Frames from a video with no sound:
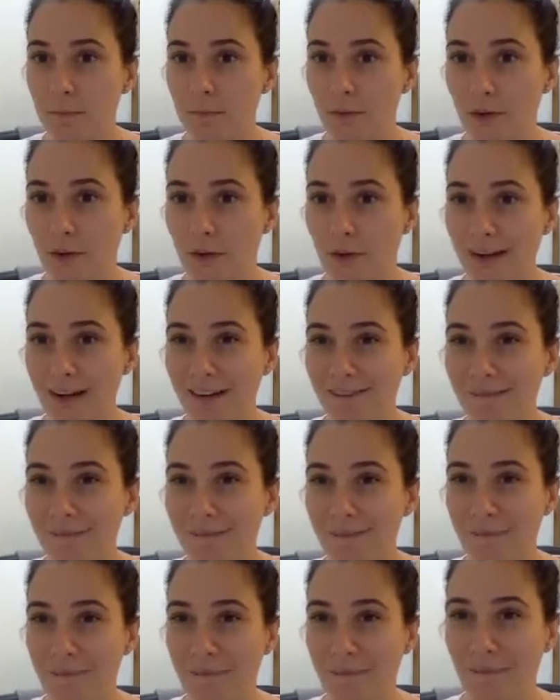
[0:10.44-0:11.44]
Sorry,
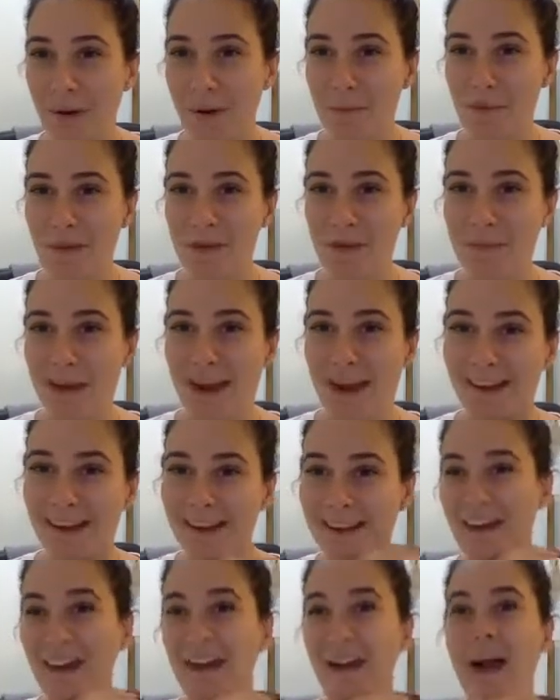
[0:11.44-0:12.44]
I'll mute you back.
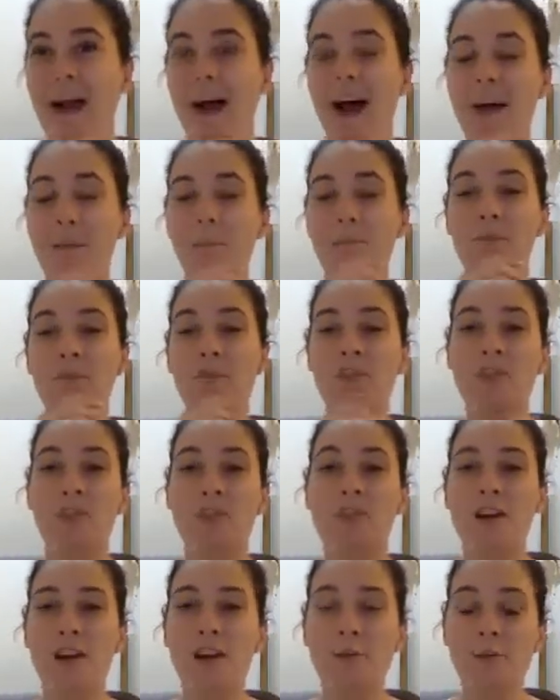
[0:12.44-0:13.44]
So
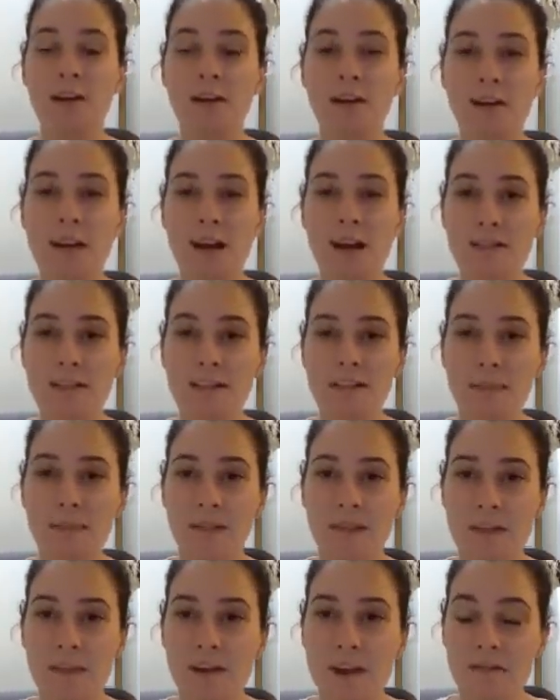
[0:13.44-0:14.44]
tonight we're going to cover
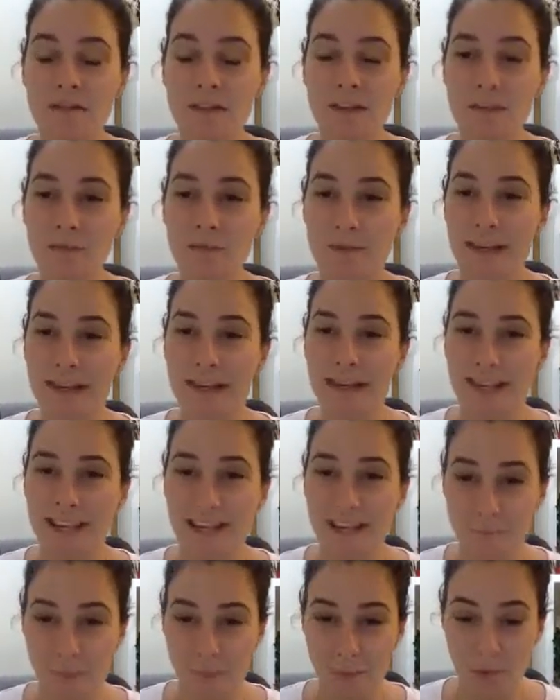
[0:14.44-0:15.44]
something that I found really
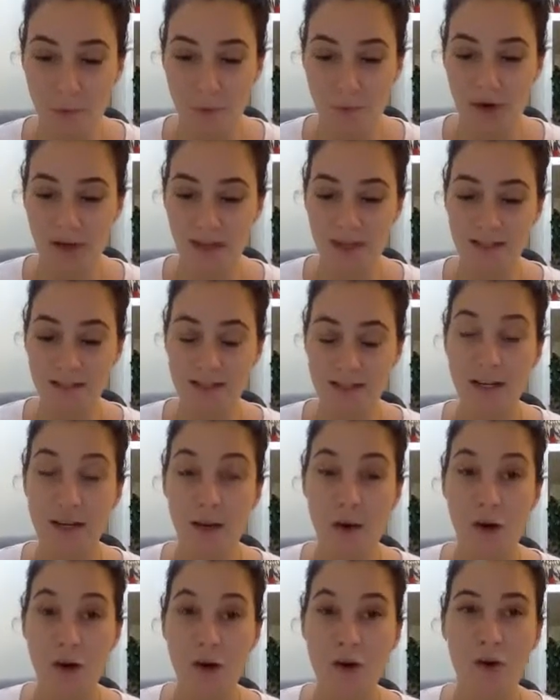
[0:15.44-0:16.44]
important.
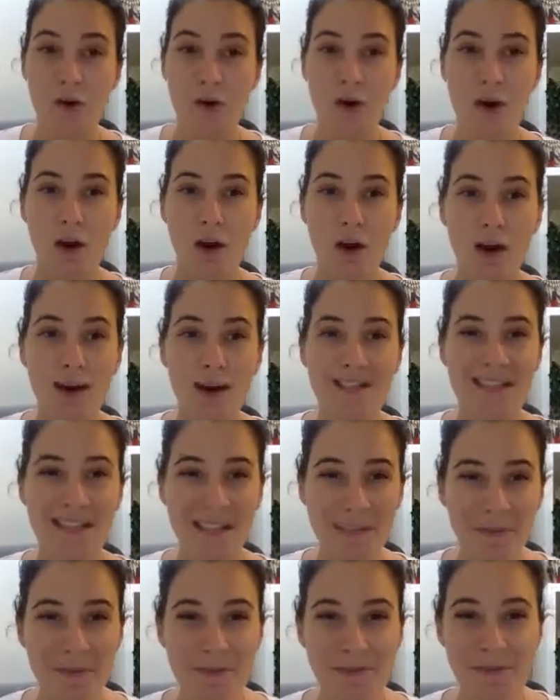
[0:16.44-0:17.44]

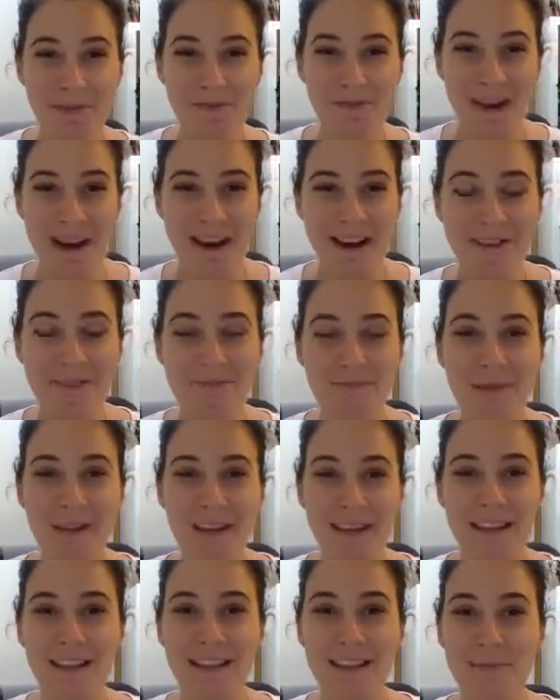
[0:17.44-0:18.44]
Some of you may have
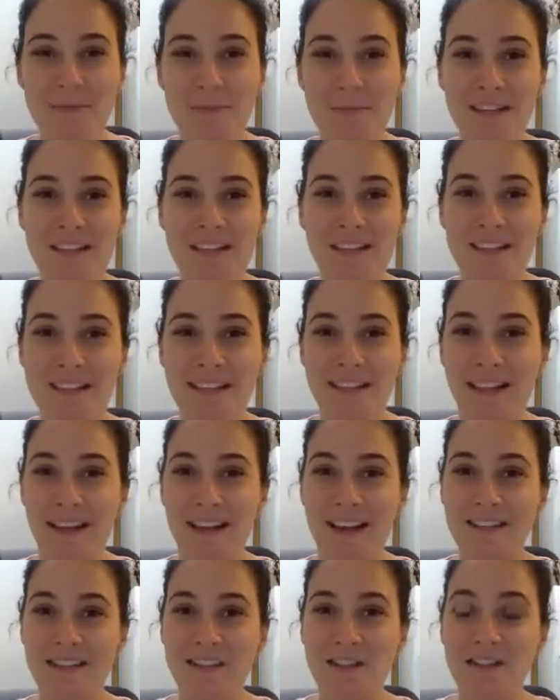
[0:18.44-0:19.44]
been in the business the
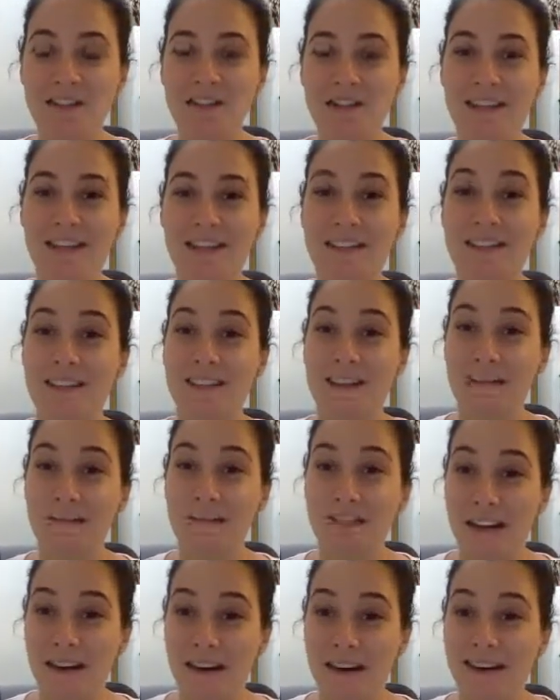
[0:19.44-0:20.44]
last 2 years that
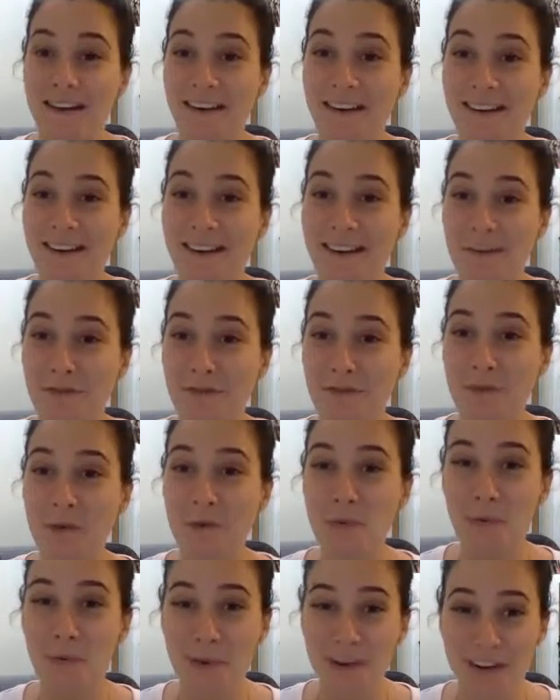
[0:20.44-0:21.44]
I've done it. If
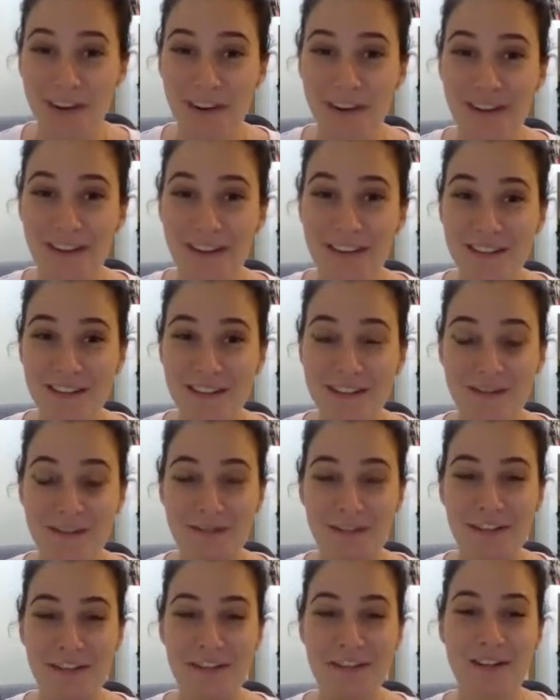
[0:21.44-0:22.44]
you weren't, and this is the
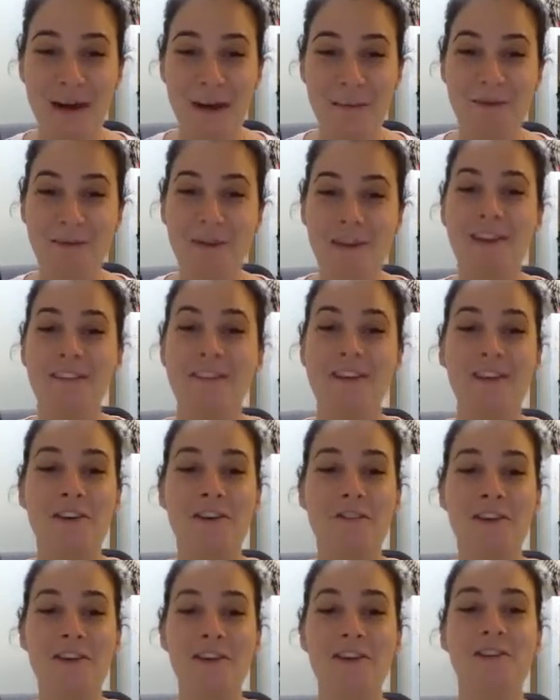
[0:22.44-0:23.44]
first time you're hearing
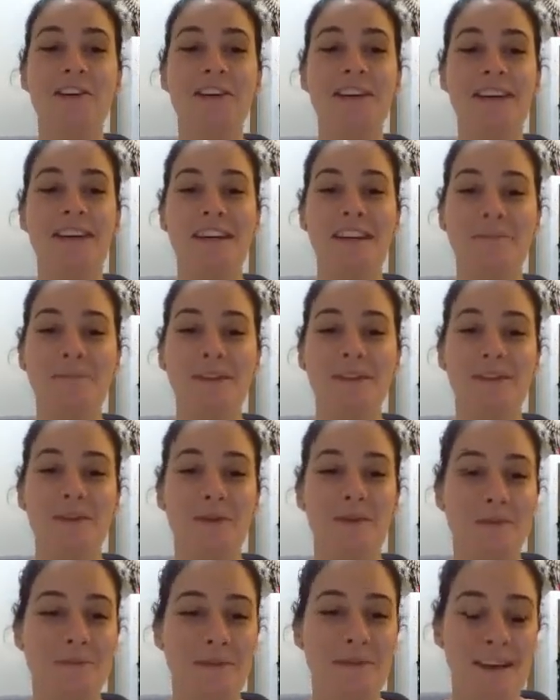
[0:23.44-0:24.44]
of it, you're going to hear me
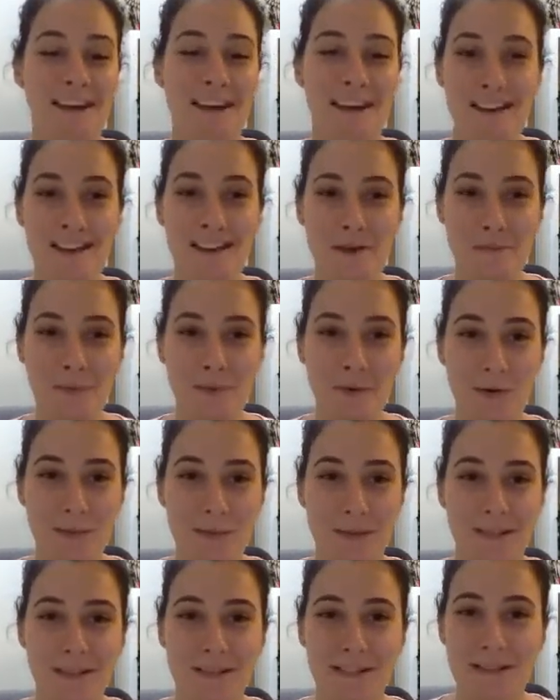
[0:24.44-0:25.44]
talk about it a lot more
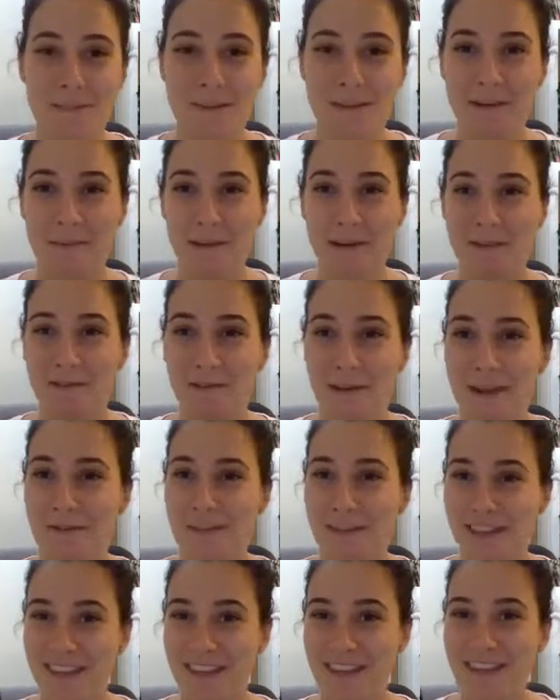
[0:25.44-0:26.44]
because it's one of my
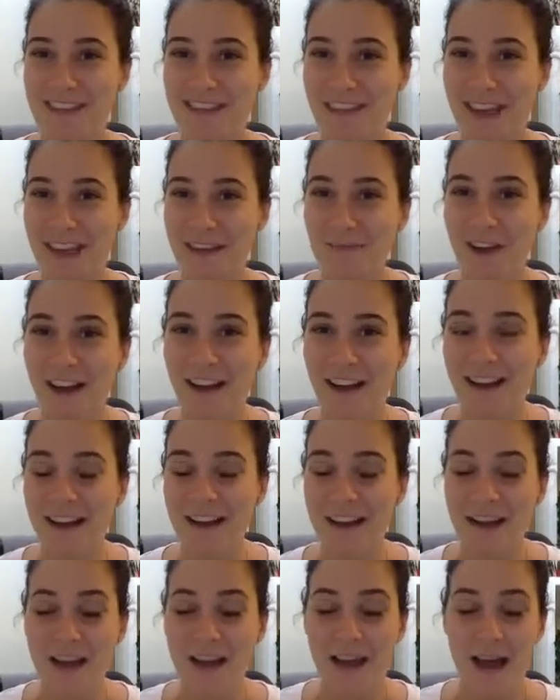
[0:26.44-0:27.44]
favorite things ever.
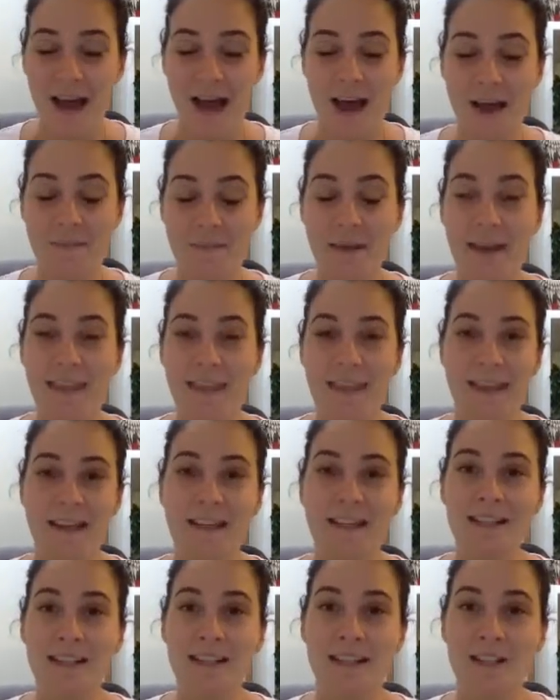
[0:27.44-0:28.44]
And that
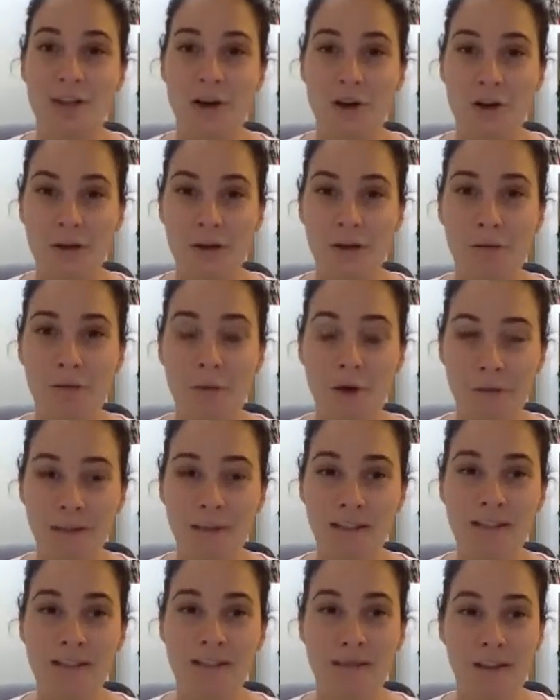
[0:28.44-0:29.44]
is the Tony
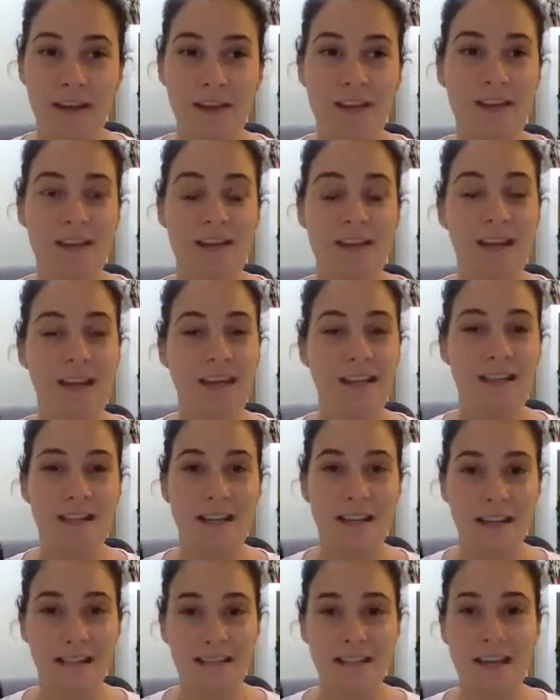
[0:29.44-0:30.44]
Robbins event that he
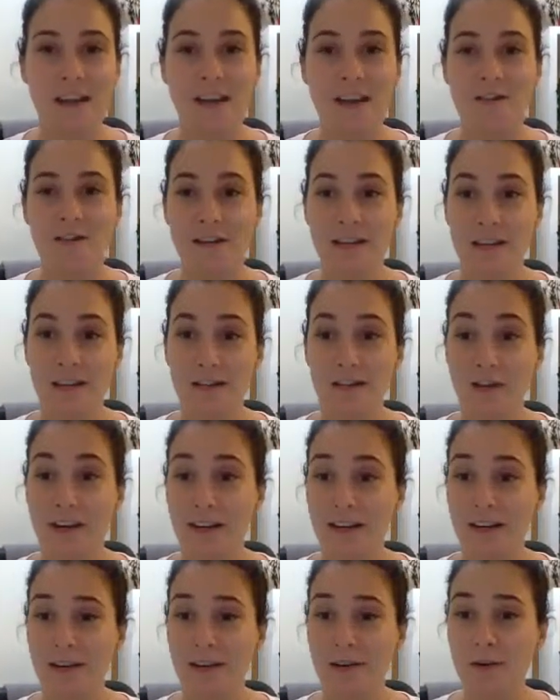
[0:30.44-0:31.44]
does here in
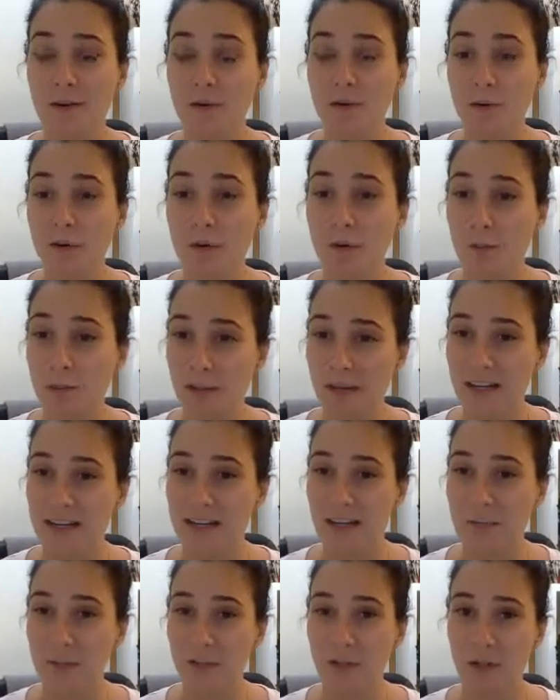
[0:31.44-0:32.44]
Australia called
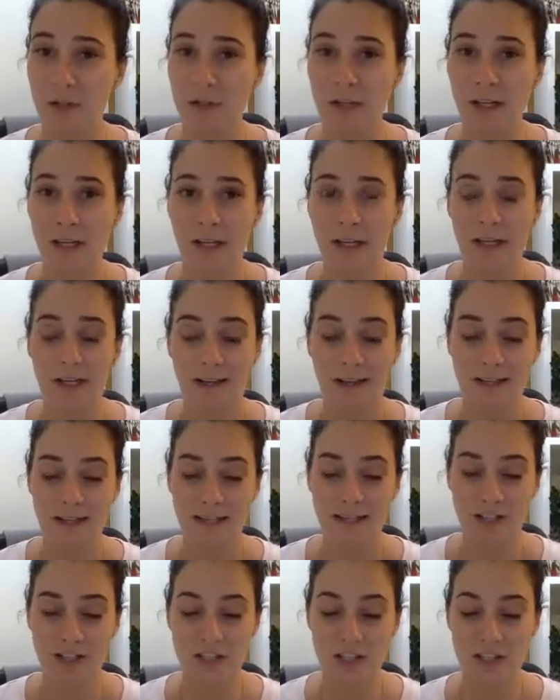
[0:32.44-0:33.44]
UPW. It
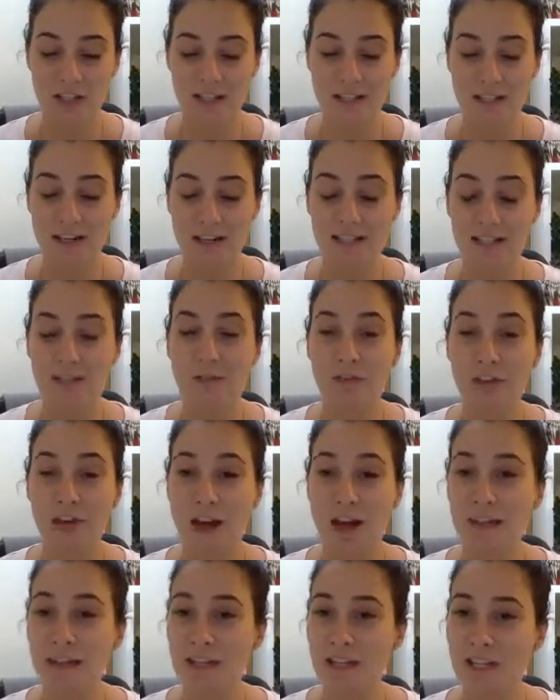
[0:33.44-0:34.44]
actually stands for
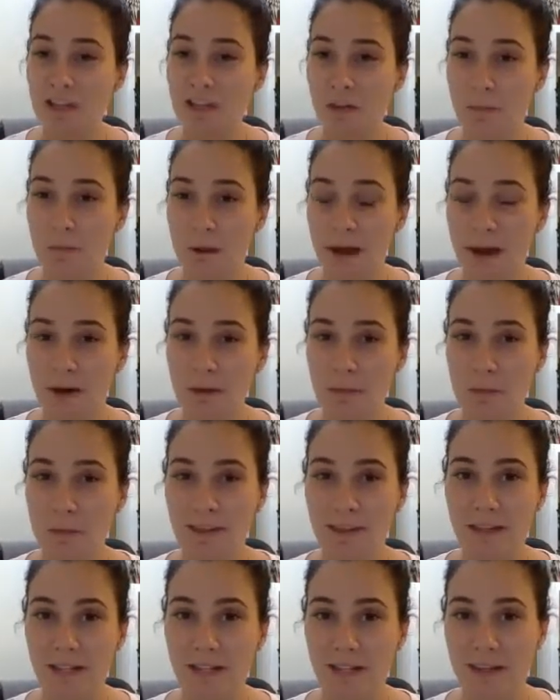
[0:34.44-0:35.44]
Unleash the Power
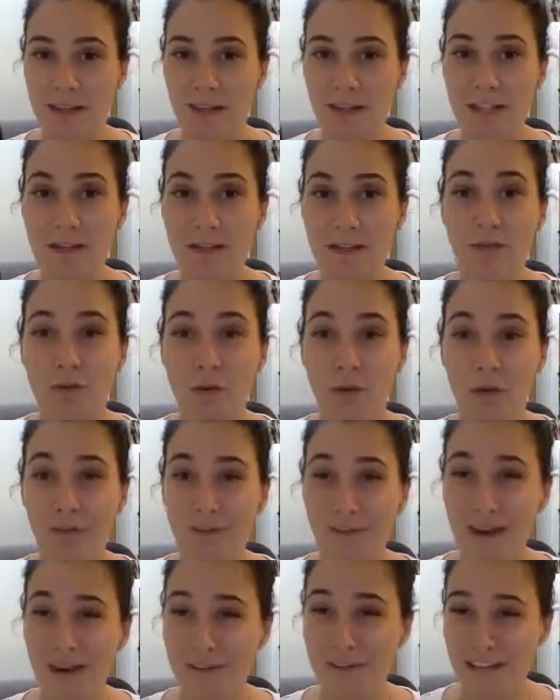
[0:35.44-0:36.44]
Within, and it's 4 to
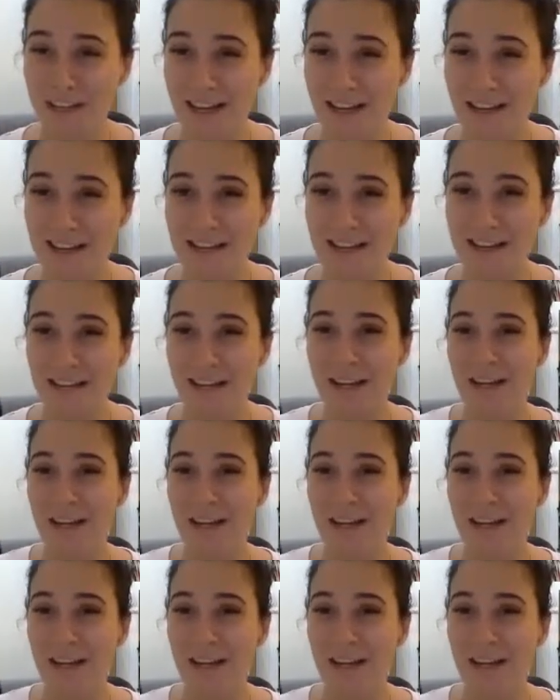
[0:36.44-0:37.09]
5 days.